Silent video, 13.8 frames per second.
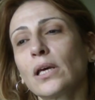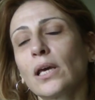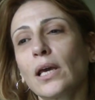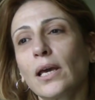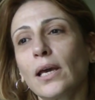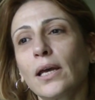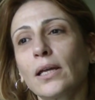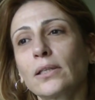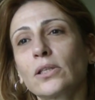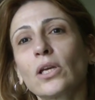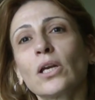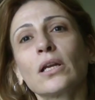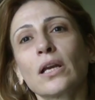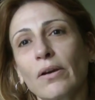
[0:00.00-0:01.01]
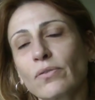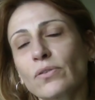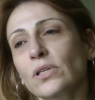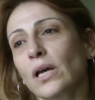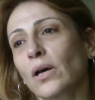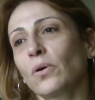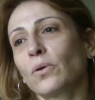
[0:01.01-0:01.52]
and in
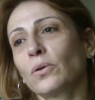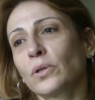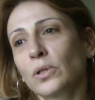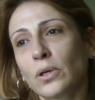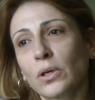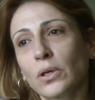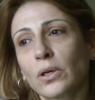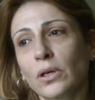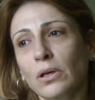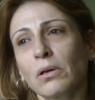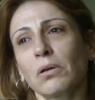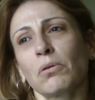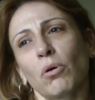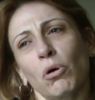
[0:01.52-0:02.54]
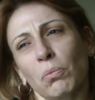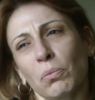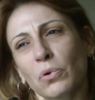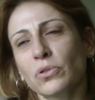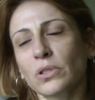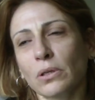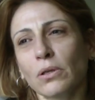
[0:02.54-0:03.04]
Gafsa,
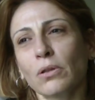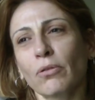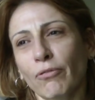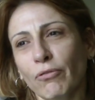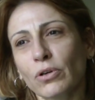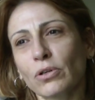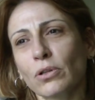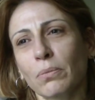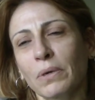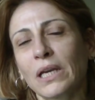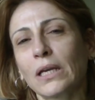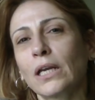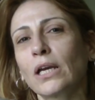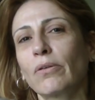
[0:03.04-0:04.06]
almost the beginning